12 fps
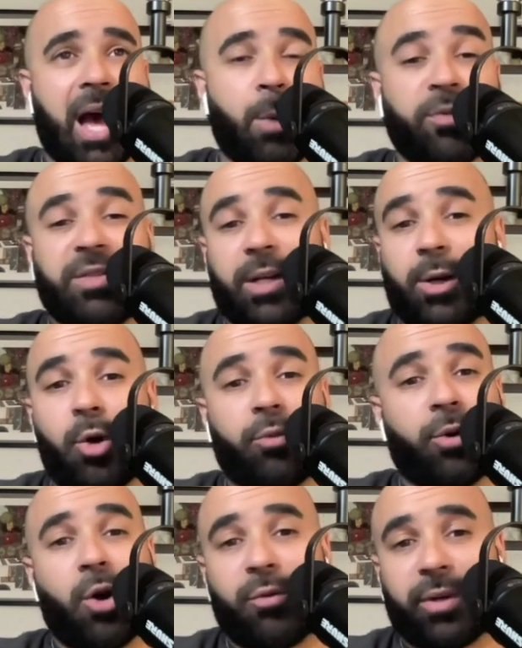We've said it
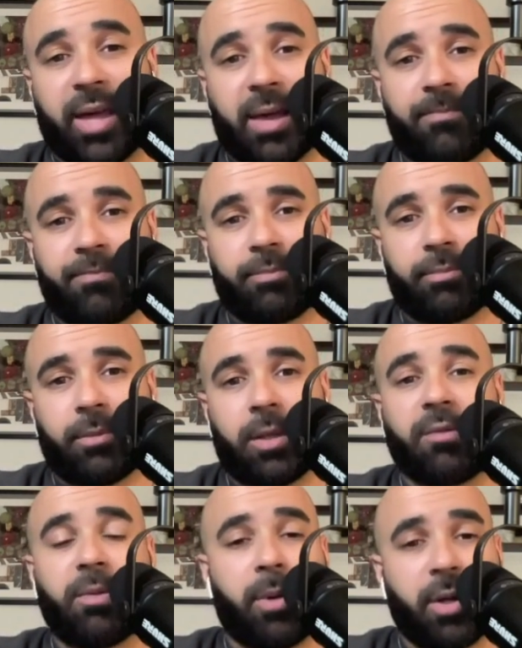over and over again.
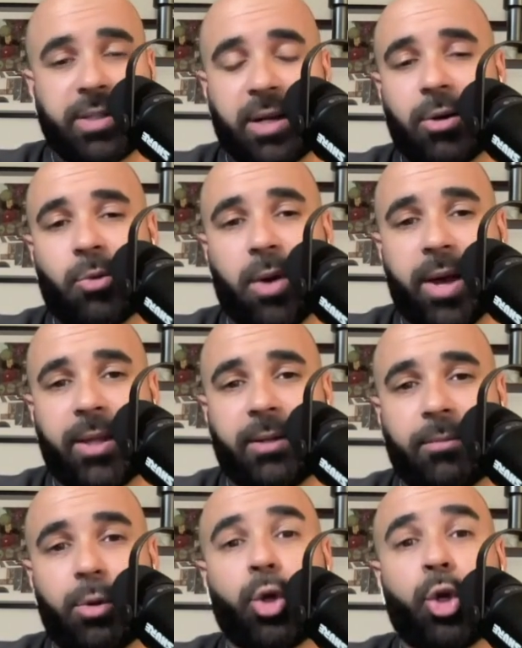Give the ball to Derrick White.
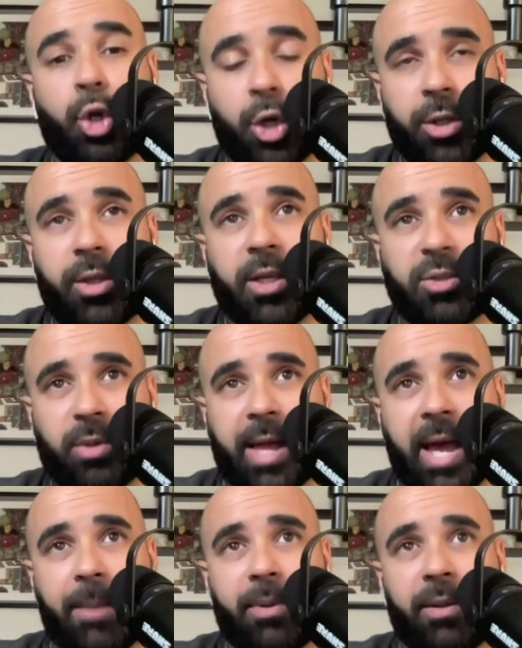Good things will
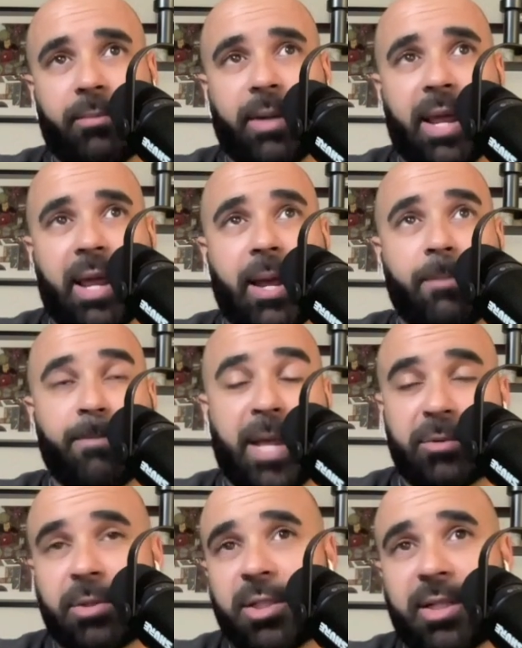happen, and
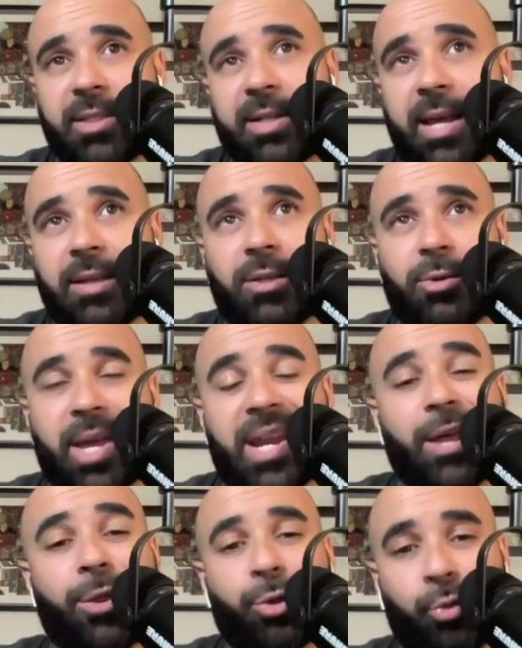that's what you get tonight. You get
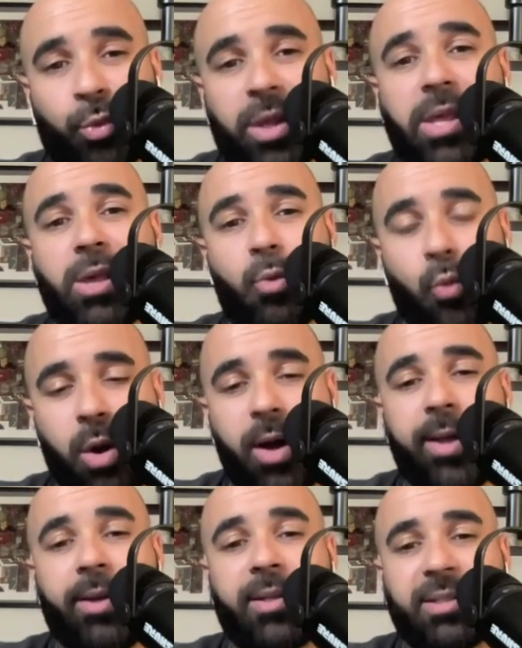a
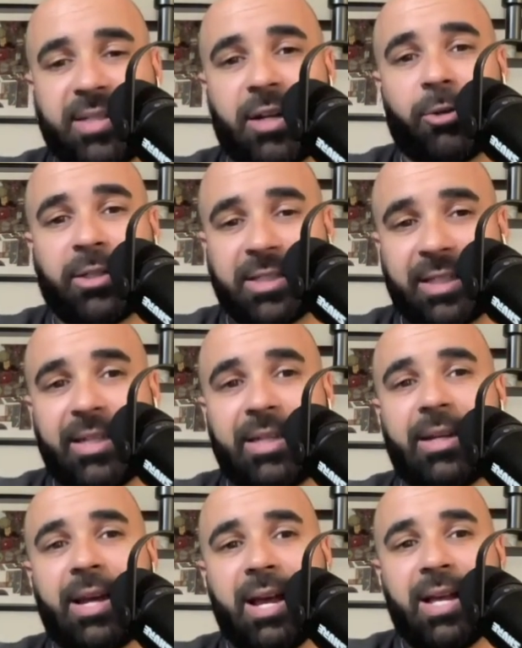3-1 series
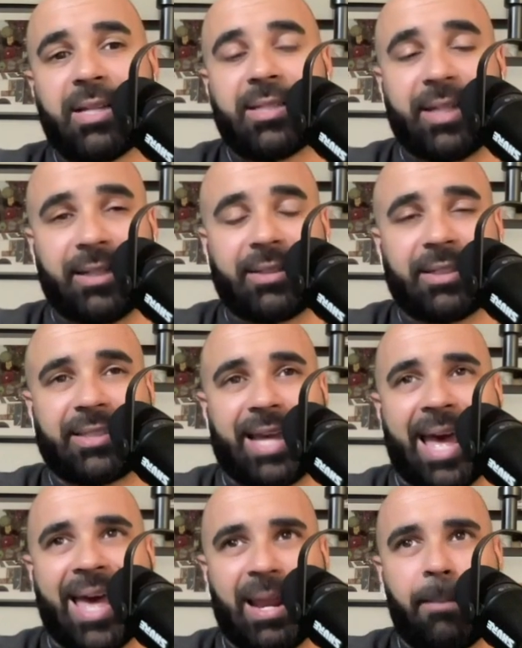lead. Celtics
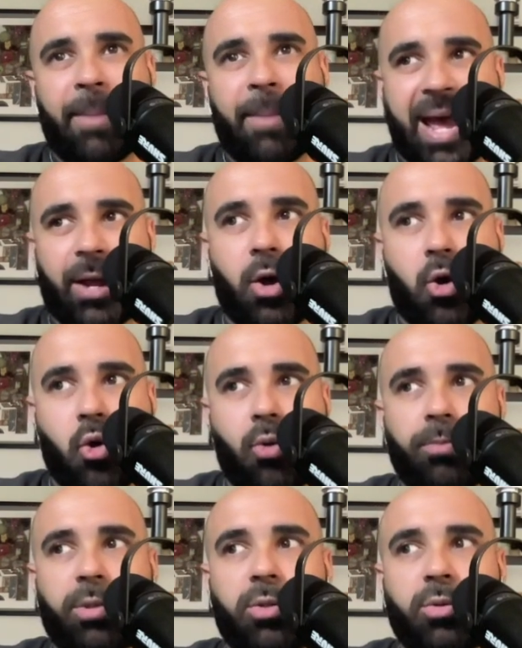heading back
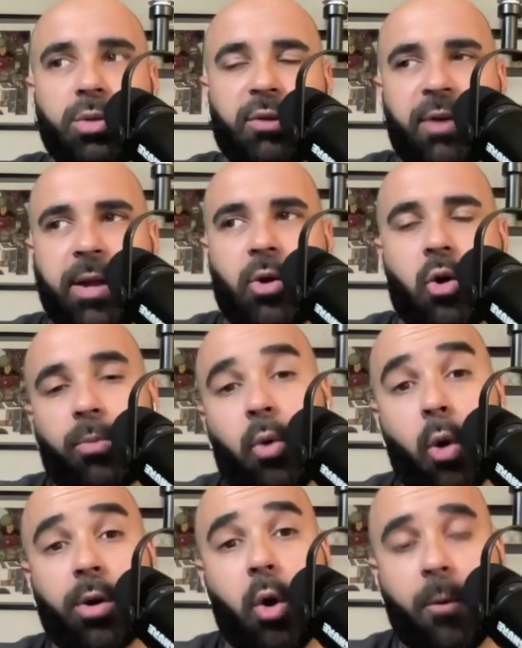home to defend home
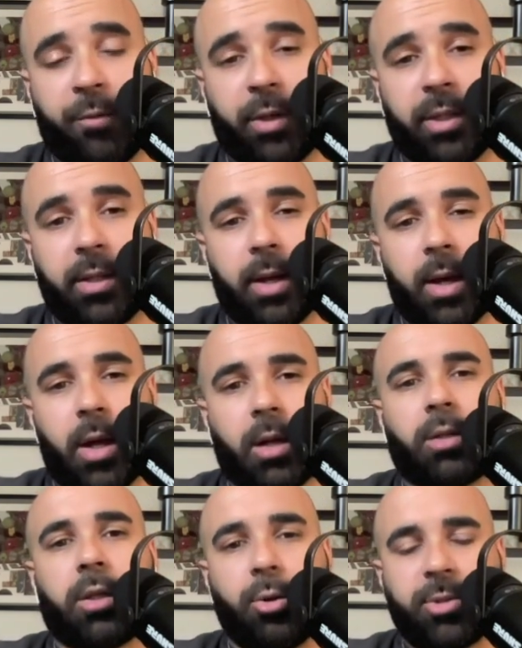court and hopefully
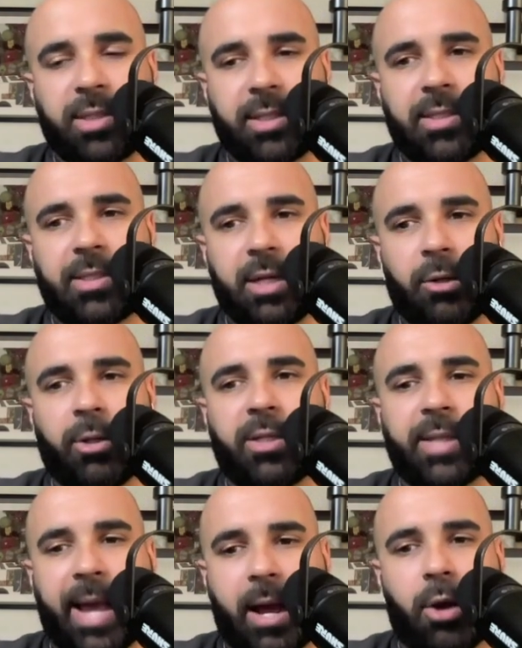close this
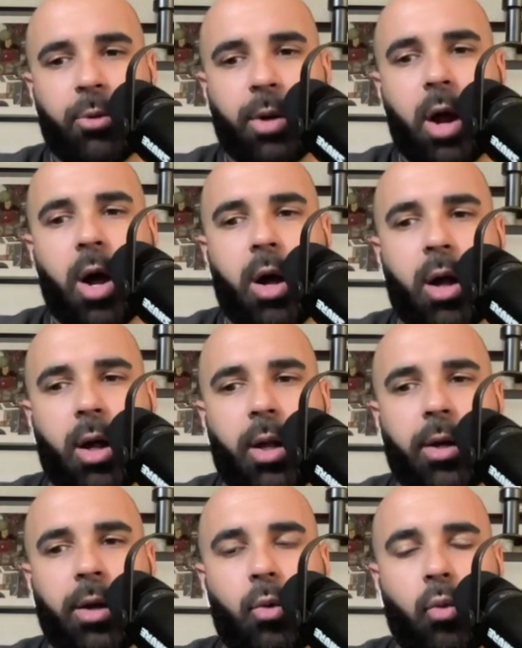series out
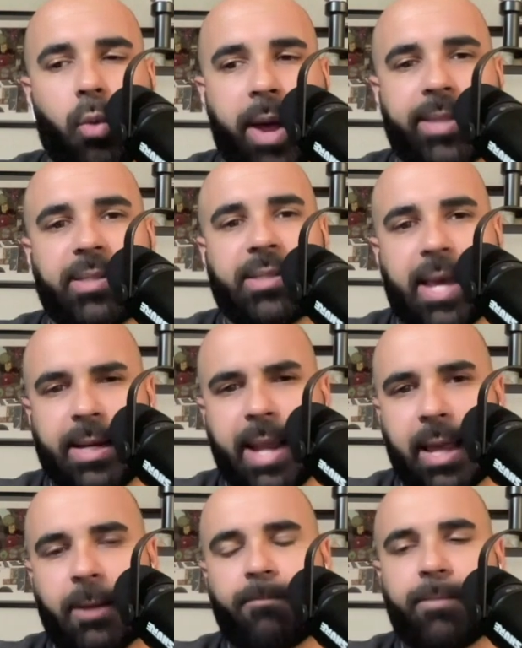on Wednesday
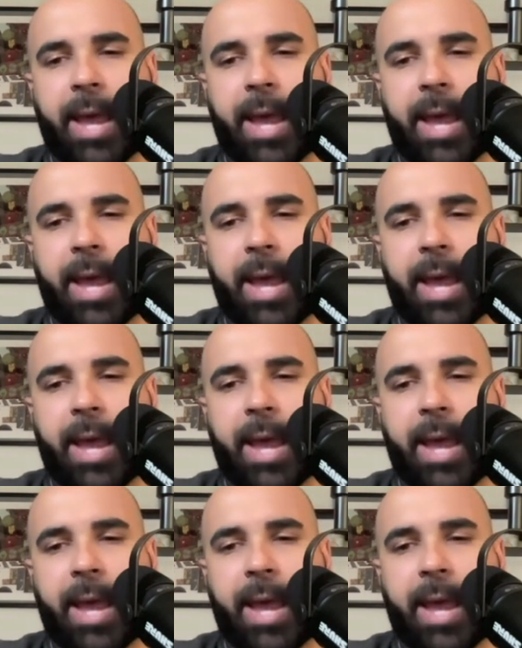night.